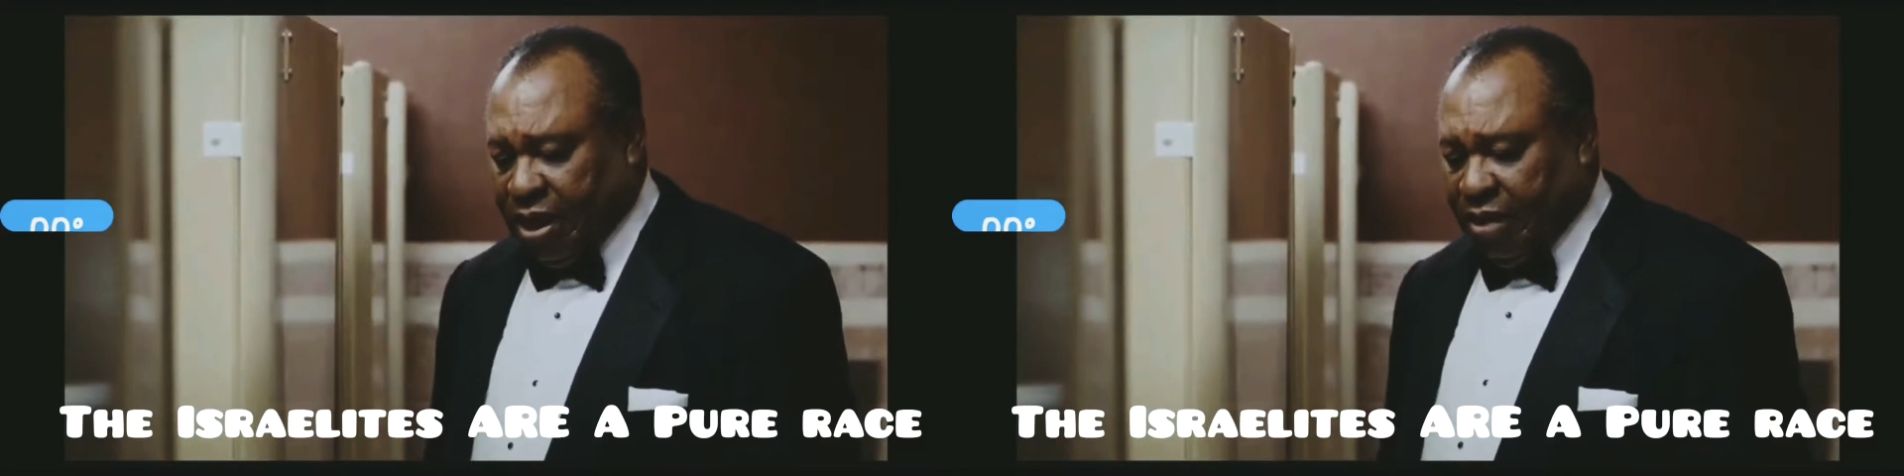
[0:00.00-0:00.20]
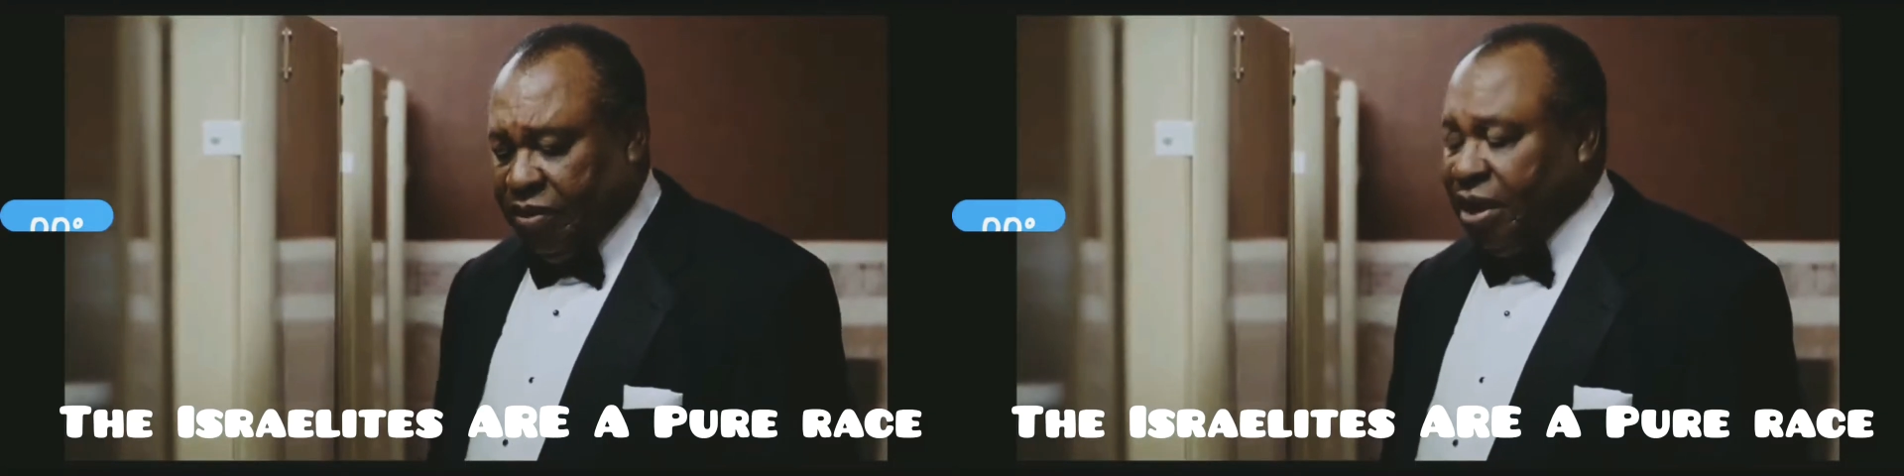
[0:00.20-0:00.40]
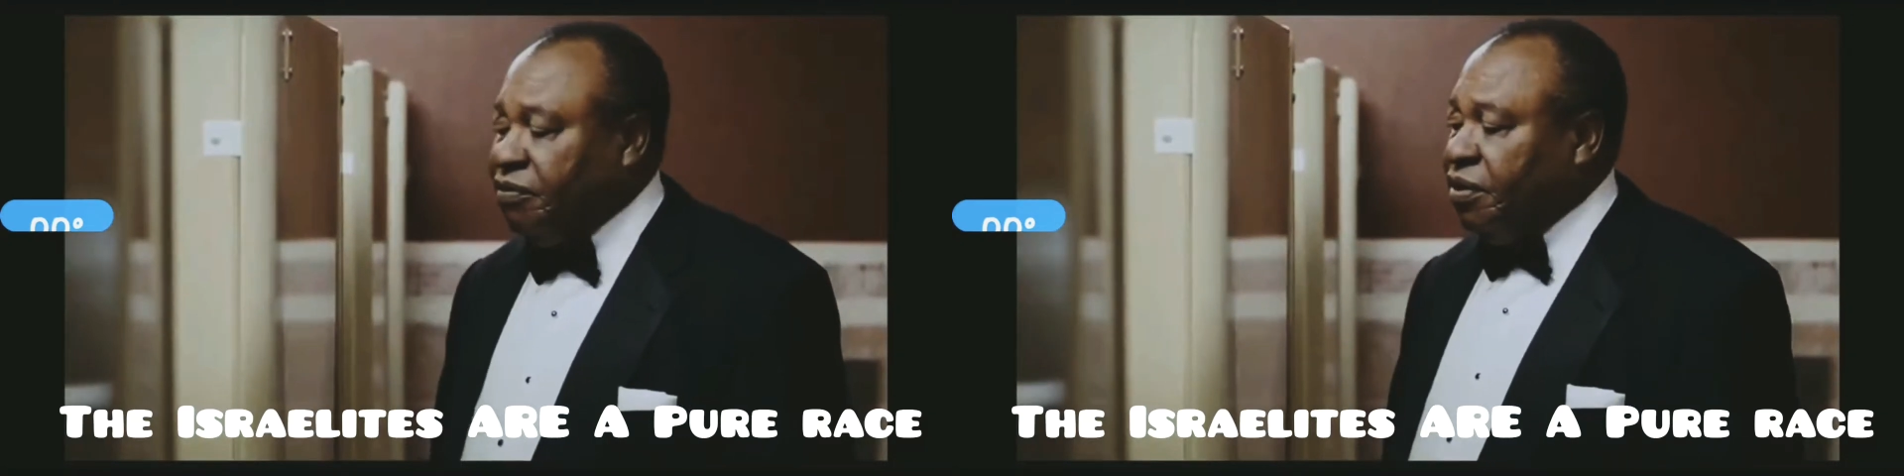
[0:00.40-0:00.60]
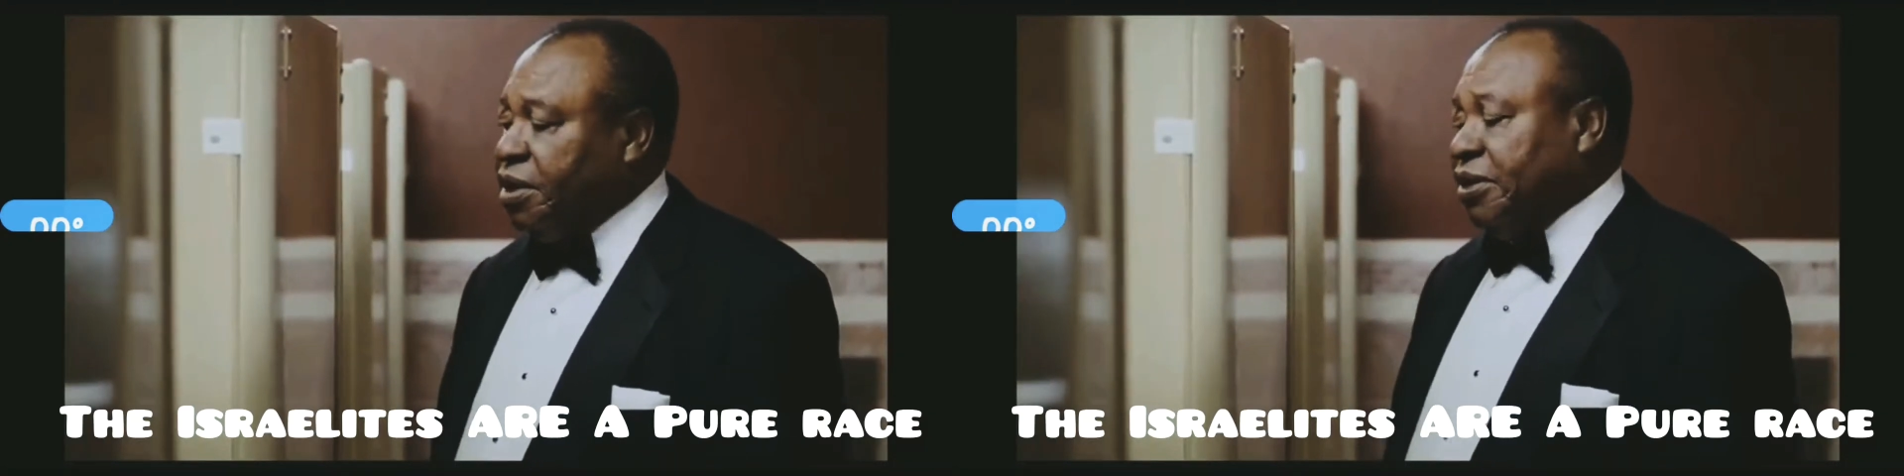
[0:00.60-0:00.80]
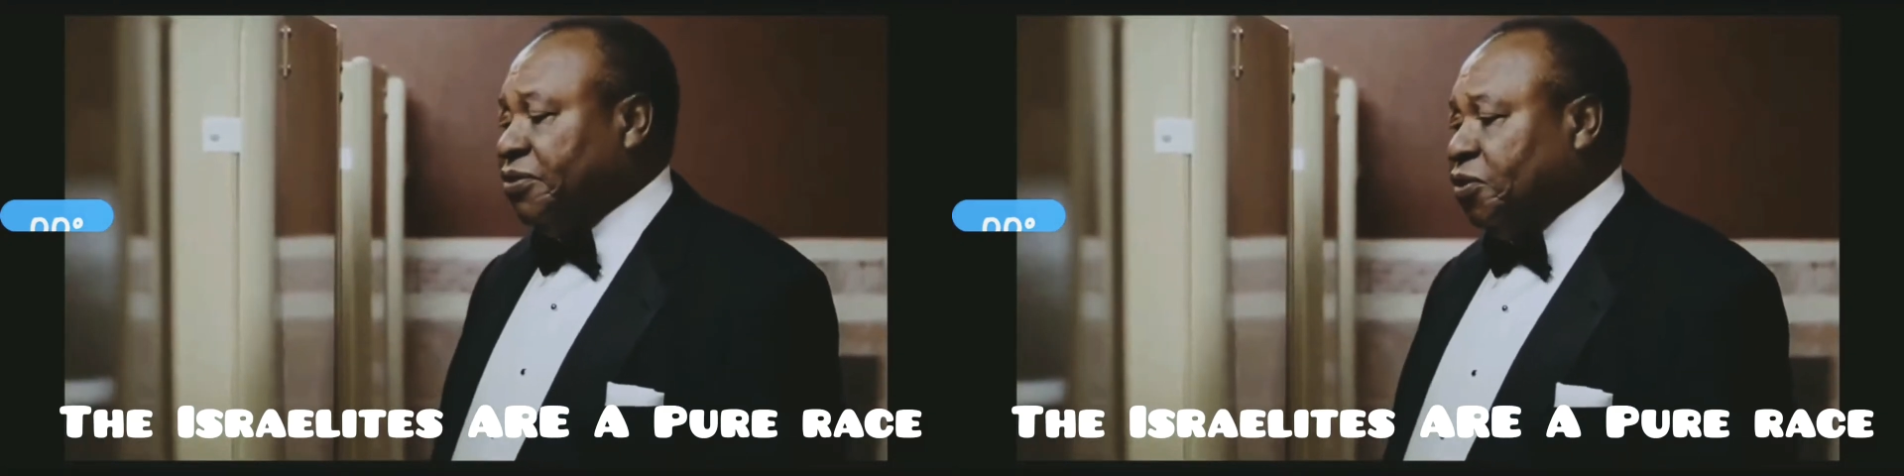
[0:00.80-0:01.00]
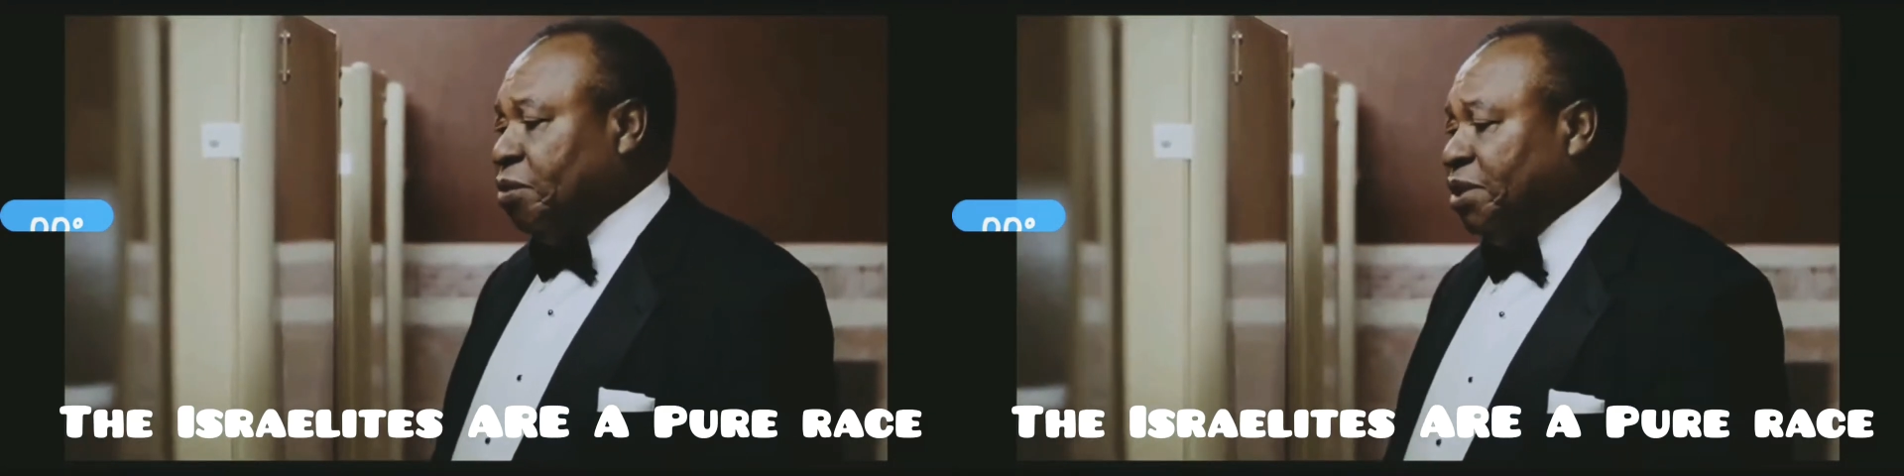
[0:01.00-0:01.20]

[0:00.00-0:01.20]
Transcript: if you have feelings for him,